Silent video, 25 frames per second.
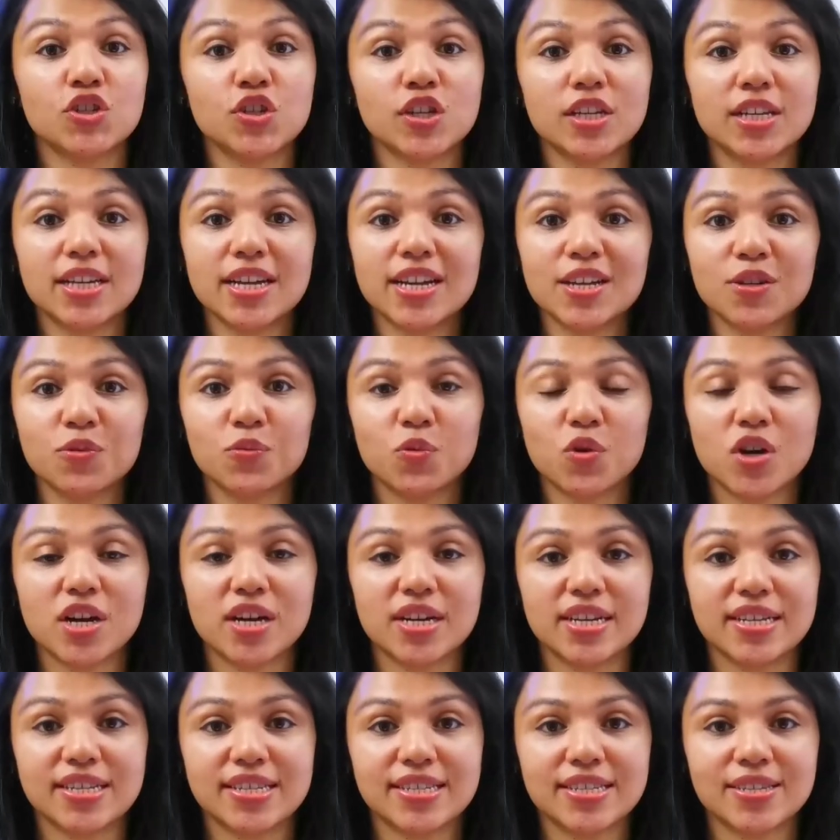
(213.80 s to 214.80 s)
To learn
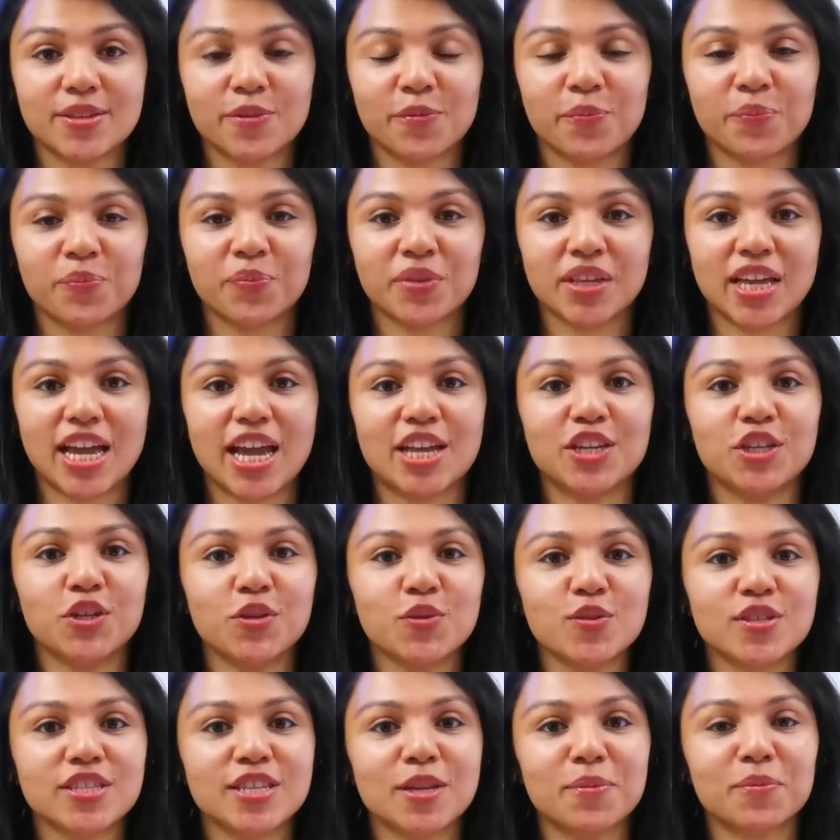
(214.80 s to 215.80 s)
words and
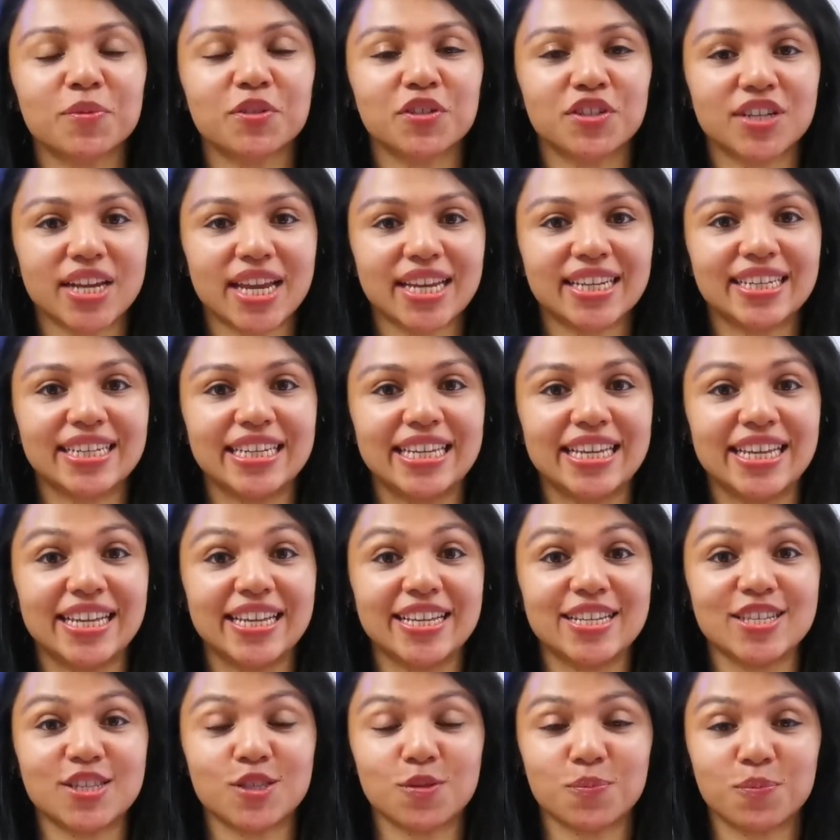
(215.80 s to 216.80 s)
use them correctly
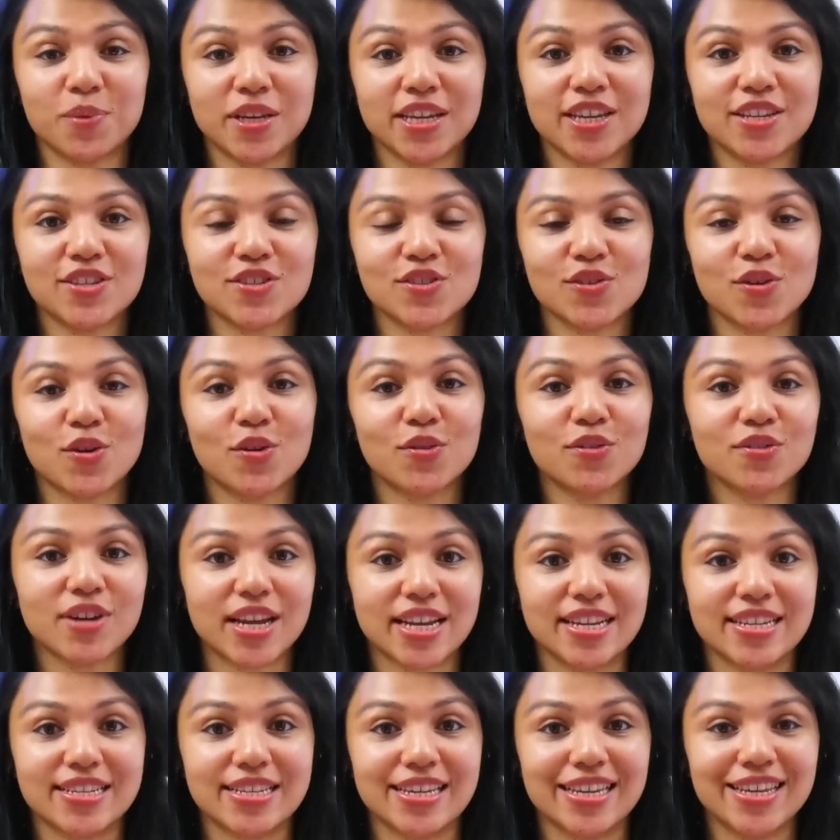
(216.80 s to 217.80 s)
in speech or
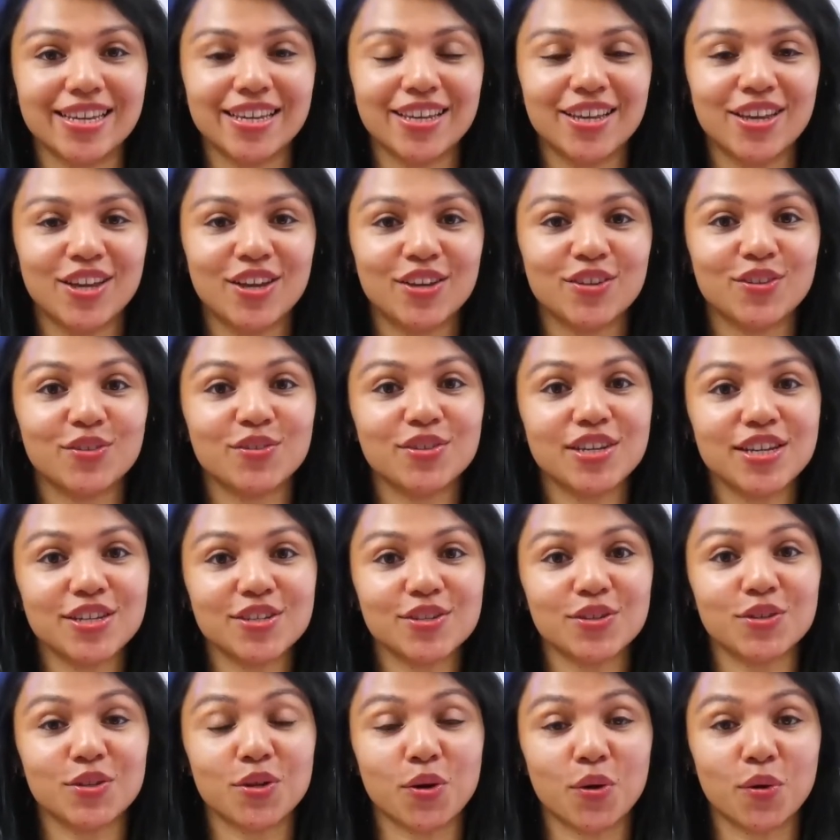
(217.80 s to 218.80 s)
writing, you need
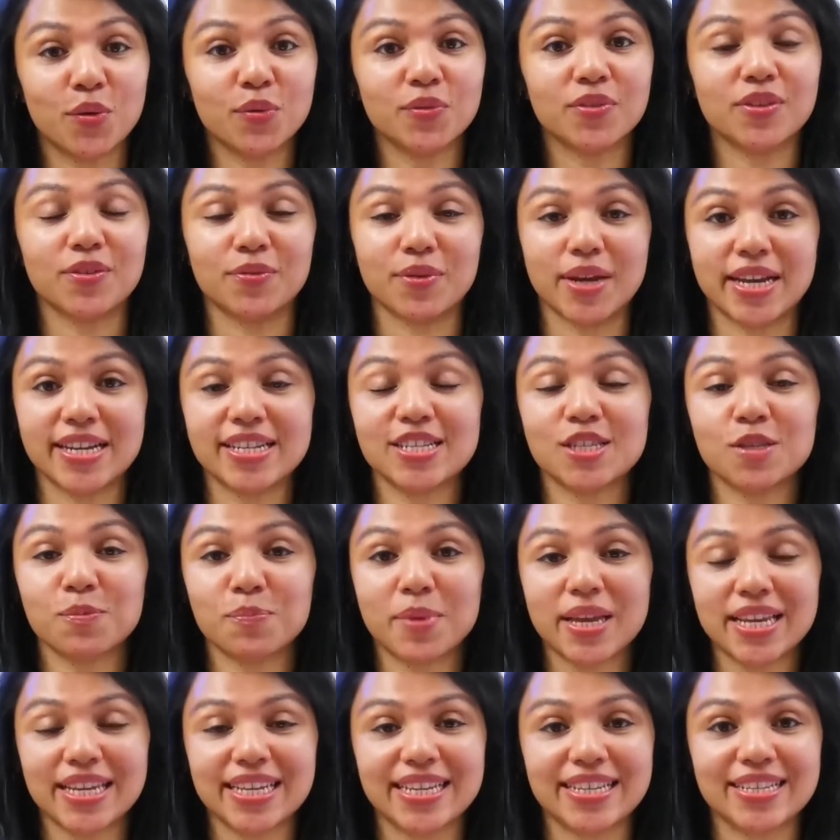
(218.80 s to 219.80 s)
to know the right
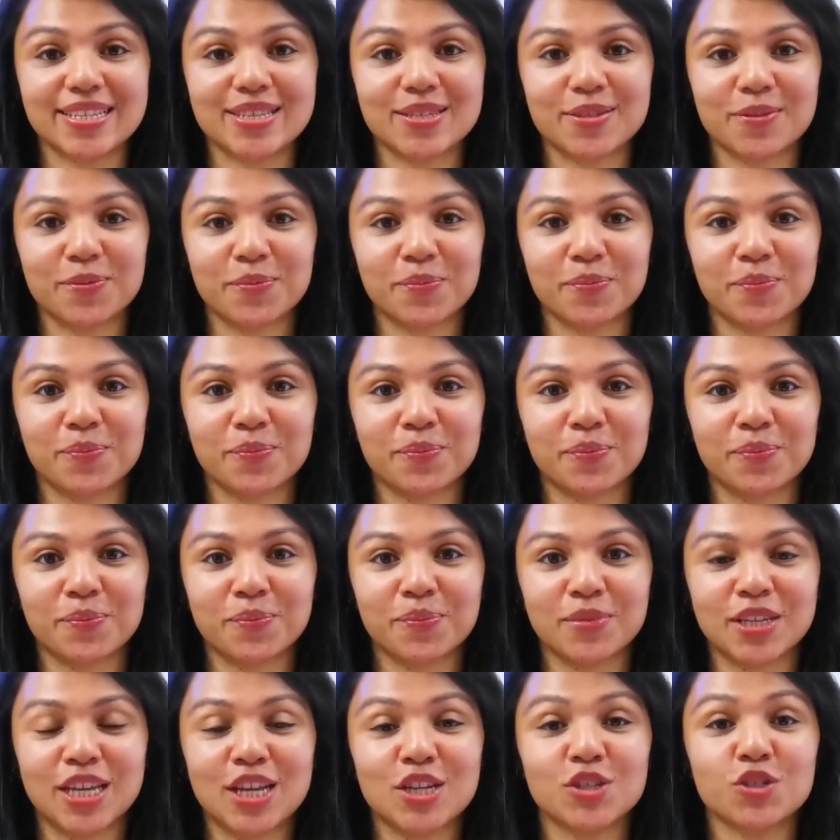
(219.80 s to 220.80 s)
spellings.
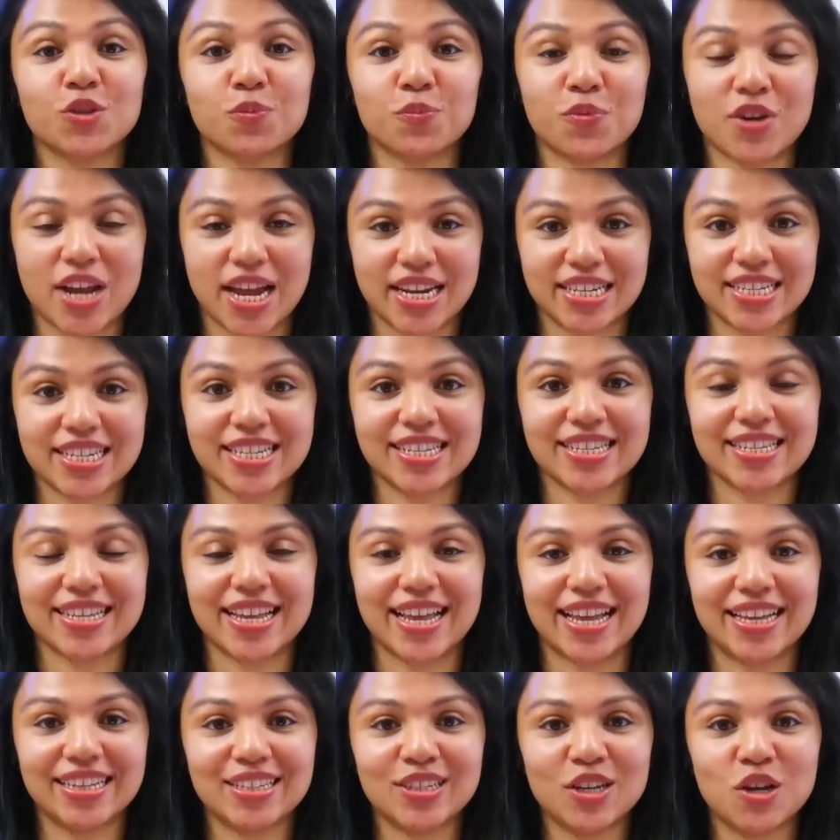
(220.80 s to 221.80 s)
To practice
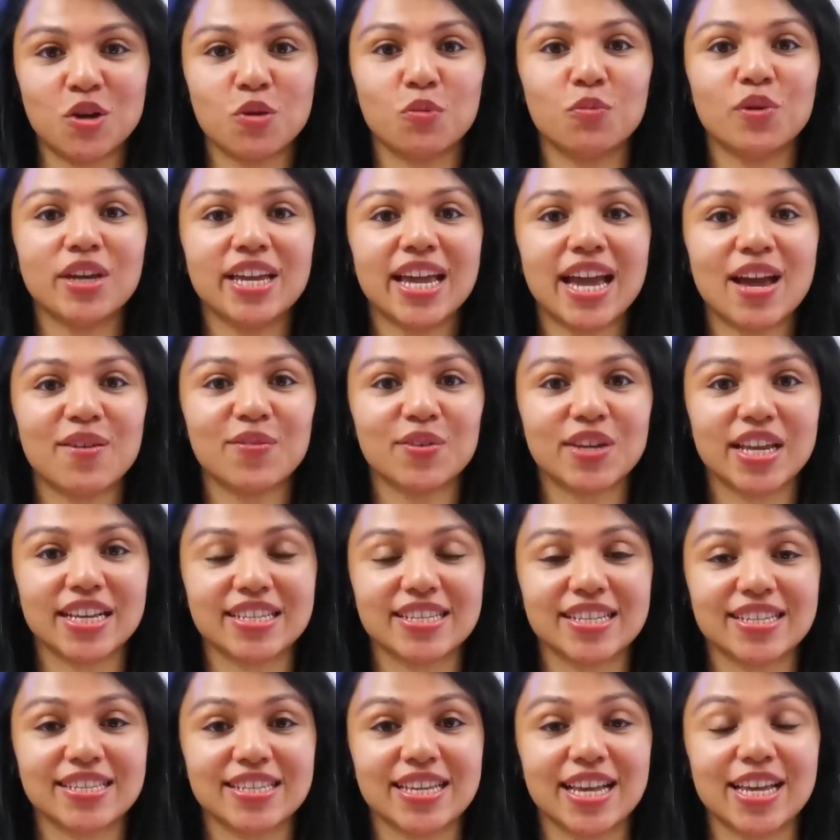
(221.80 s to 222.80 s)
that, we have an
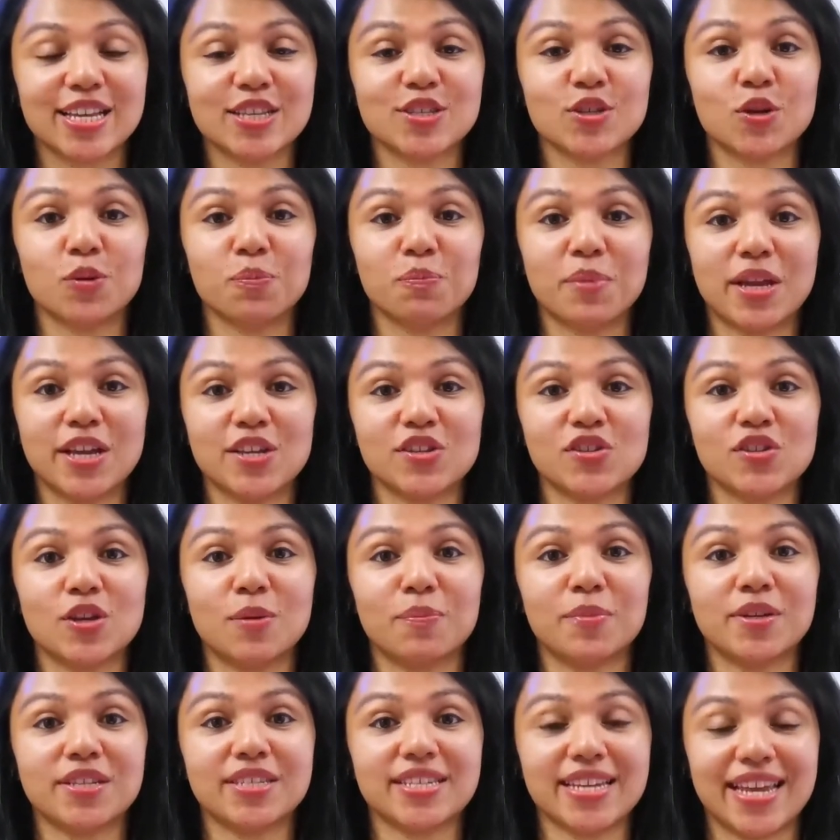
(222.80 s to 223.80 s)
exercise on page
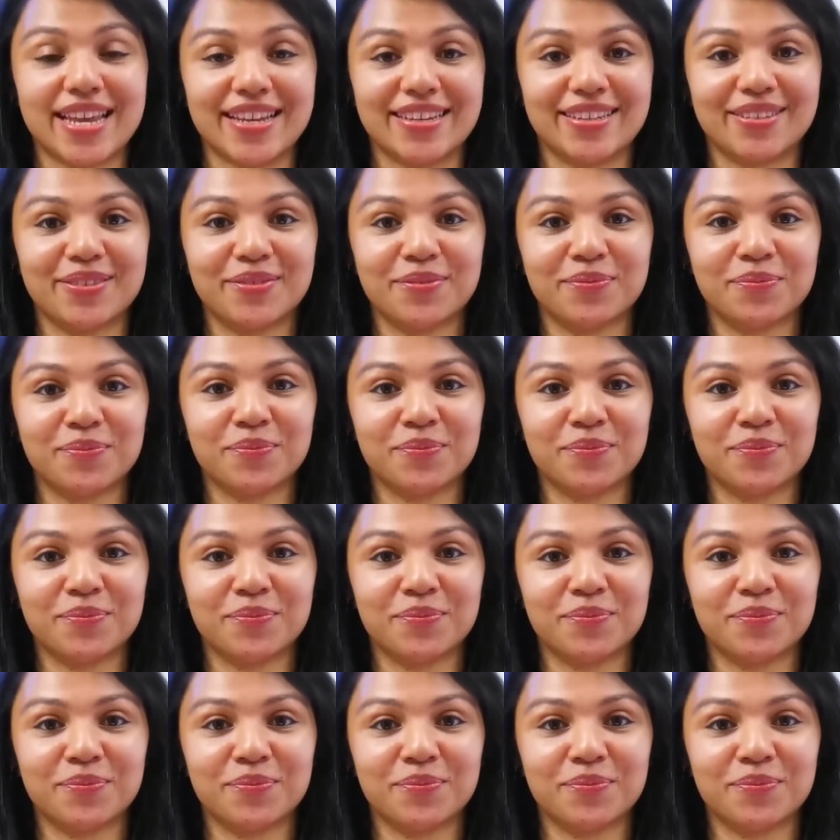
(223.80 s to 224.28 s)
number 10.